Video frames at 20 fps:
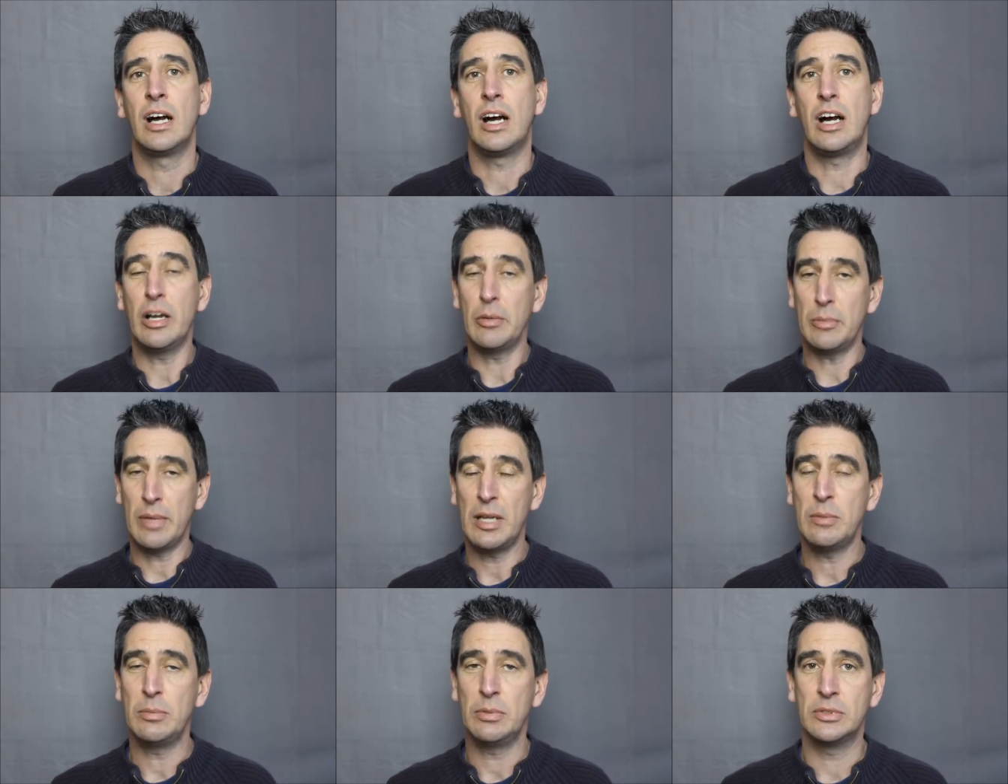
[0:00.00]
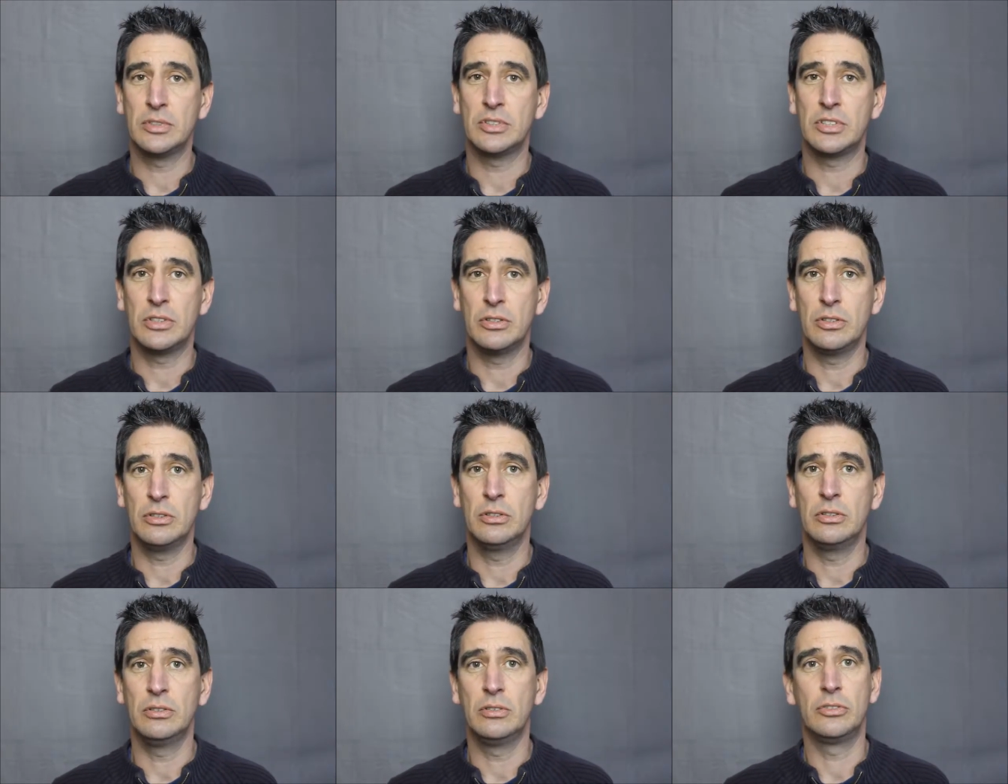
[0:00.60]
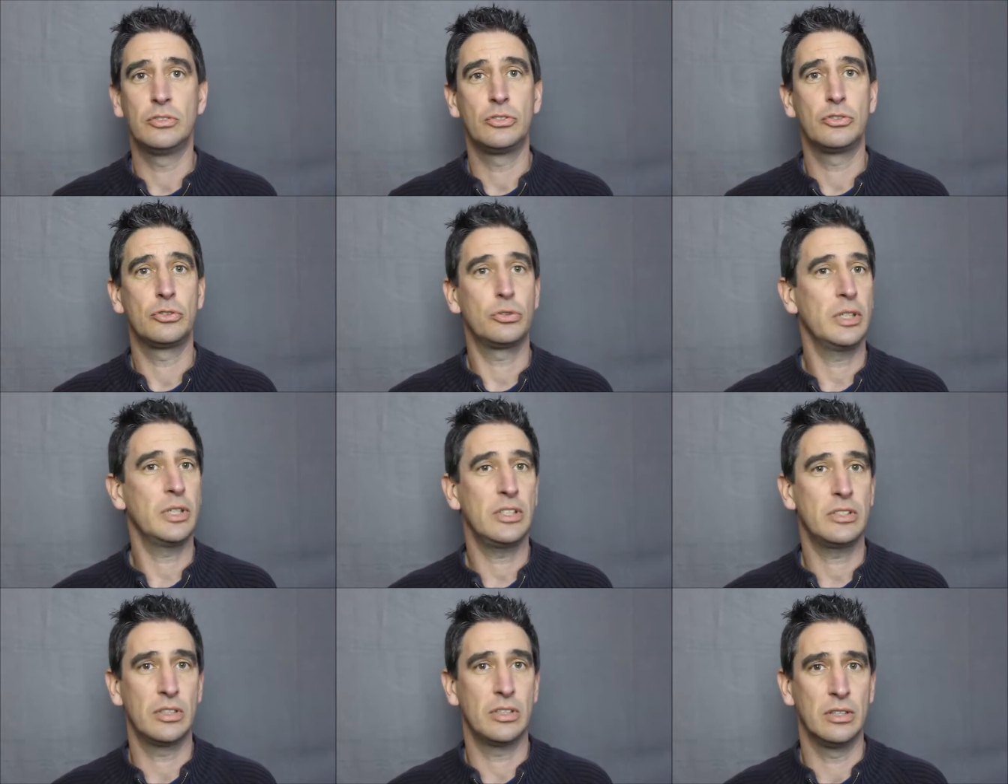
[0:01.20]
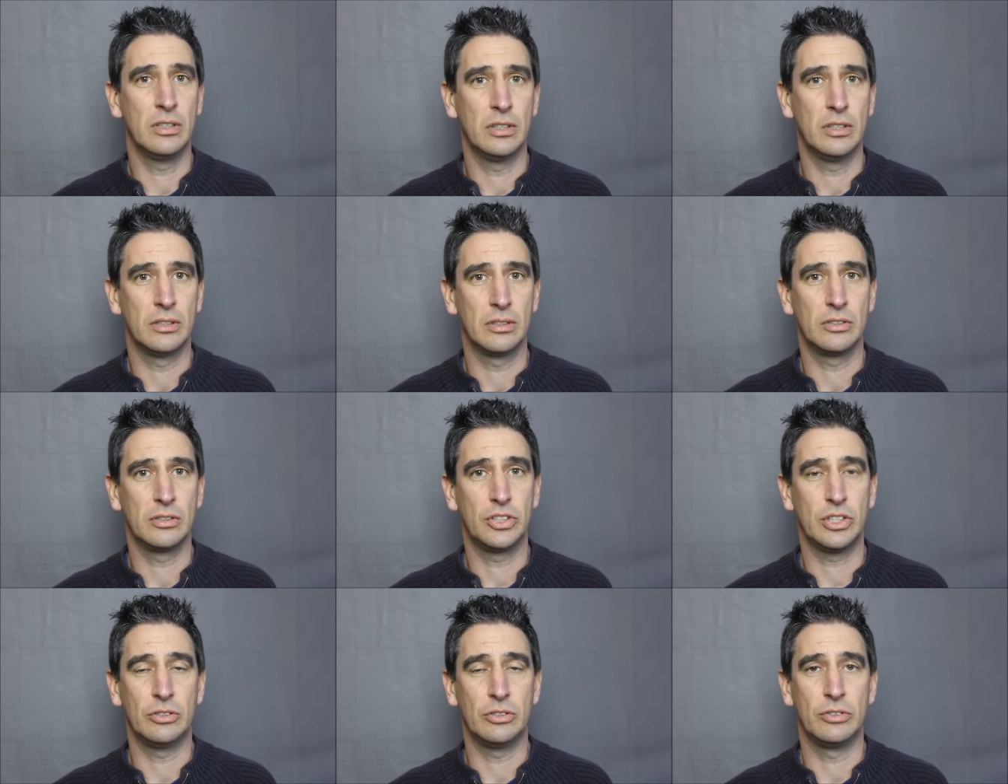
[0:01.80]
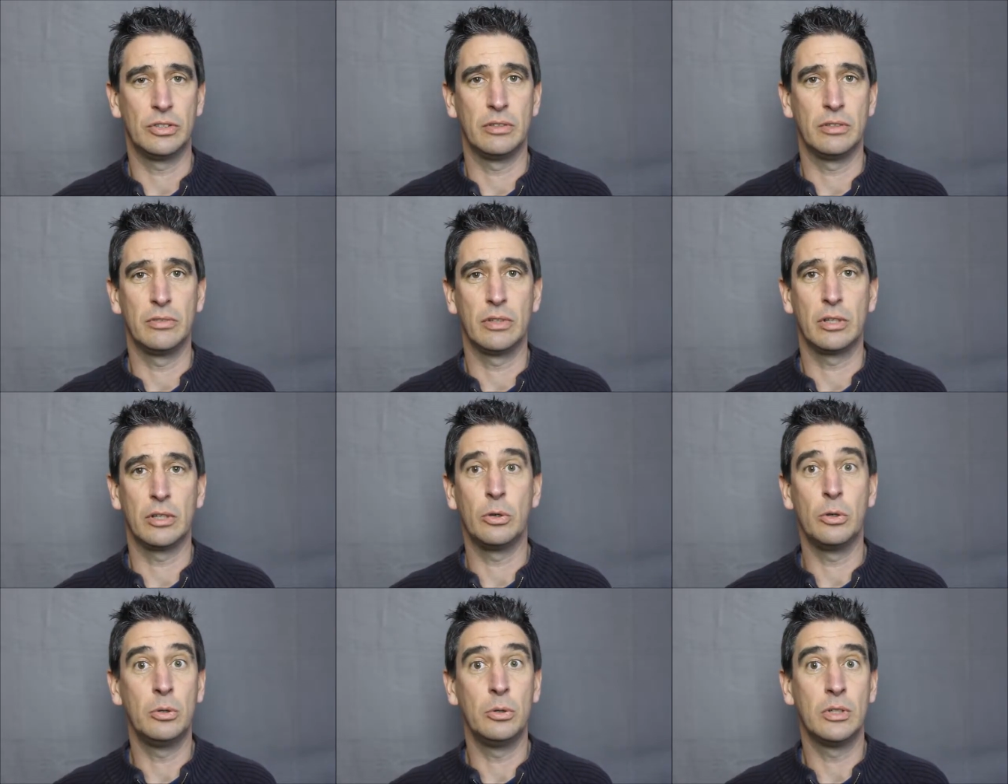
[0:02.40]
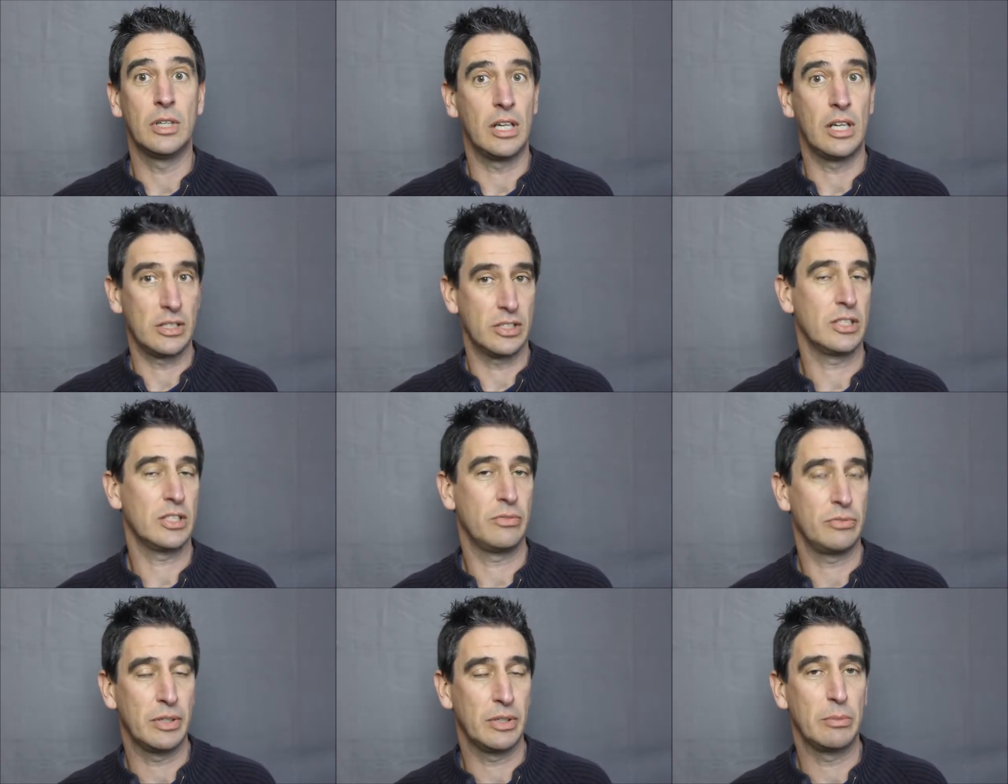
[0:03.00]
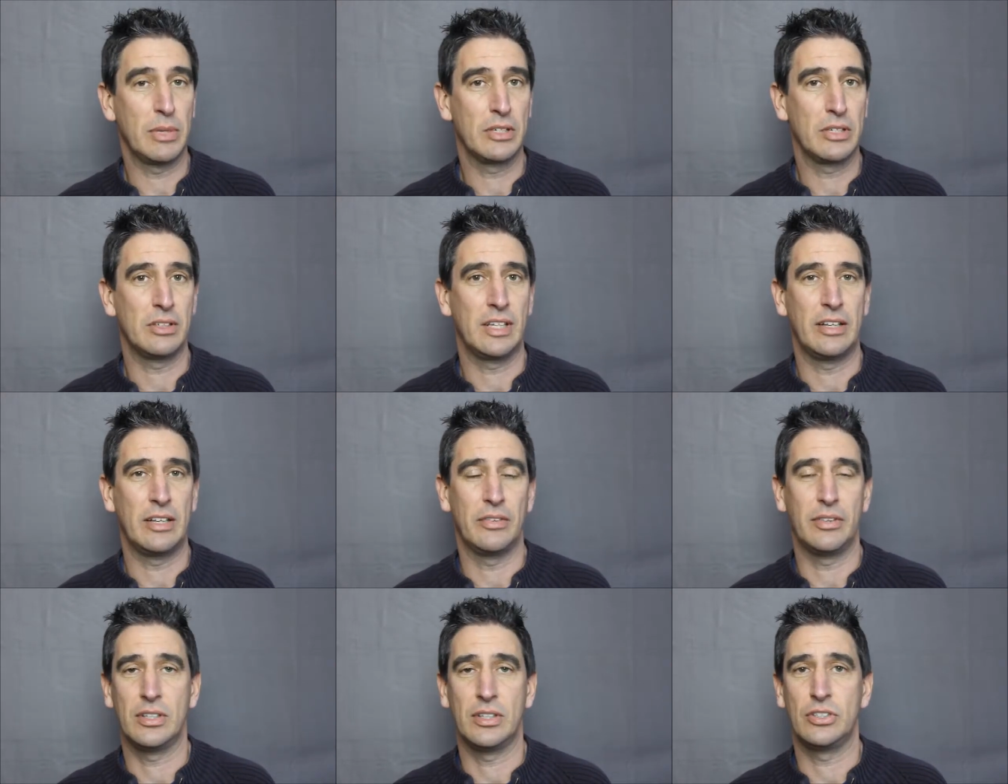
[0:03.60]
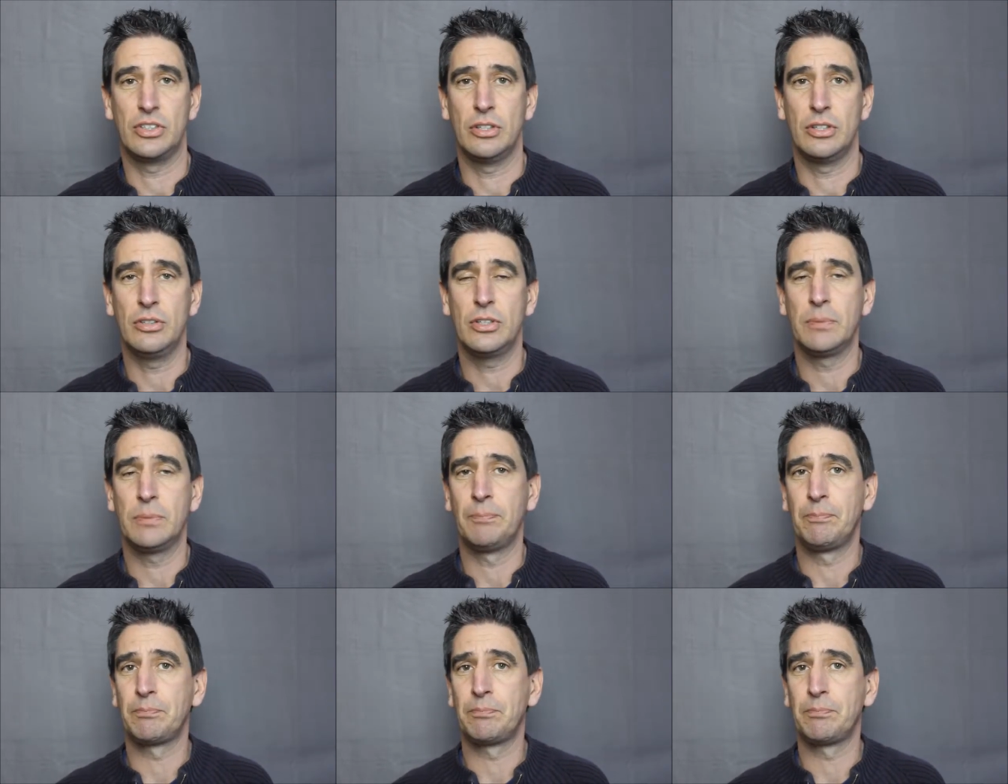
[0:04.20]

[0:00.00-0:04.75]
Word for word: I'm able to treat children who are suffering mental health issues,